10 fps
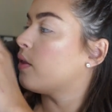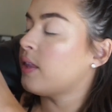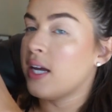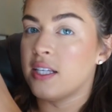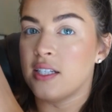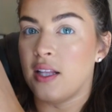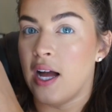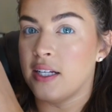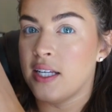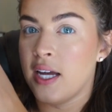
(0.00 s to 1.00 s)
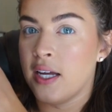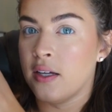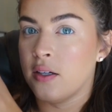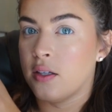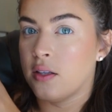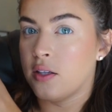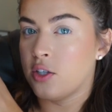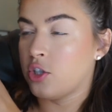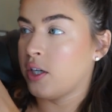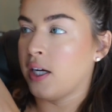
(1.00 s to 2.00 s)
Thanks a Latte, the
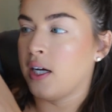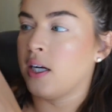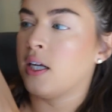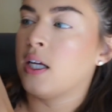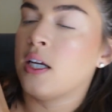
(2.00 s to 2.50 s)
shade